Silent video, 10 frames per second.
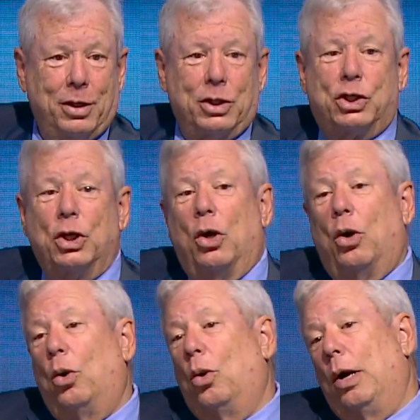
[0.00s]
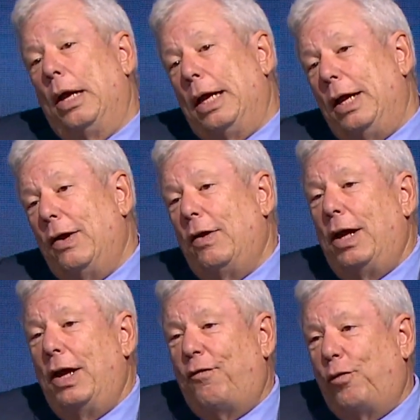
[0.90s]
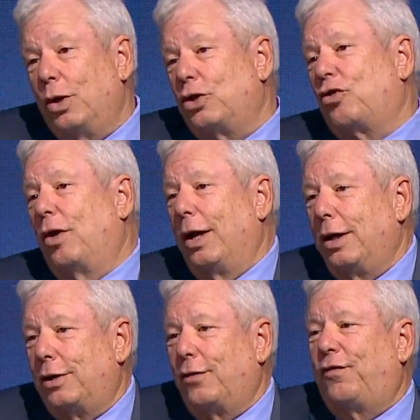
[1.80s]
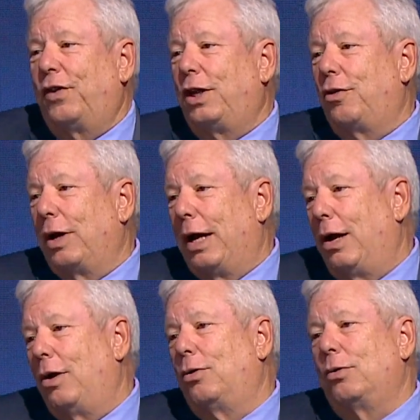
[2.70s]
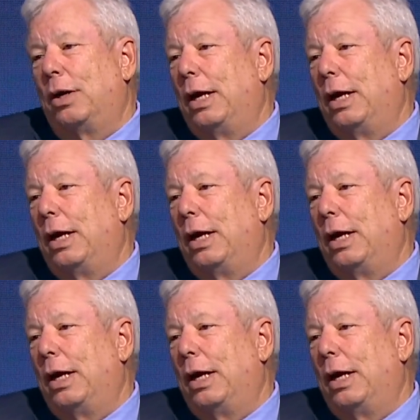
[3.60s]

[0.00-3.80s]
So if we're trying to figure out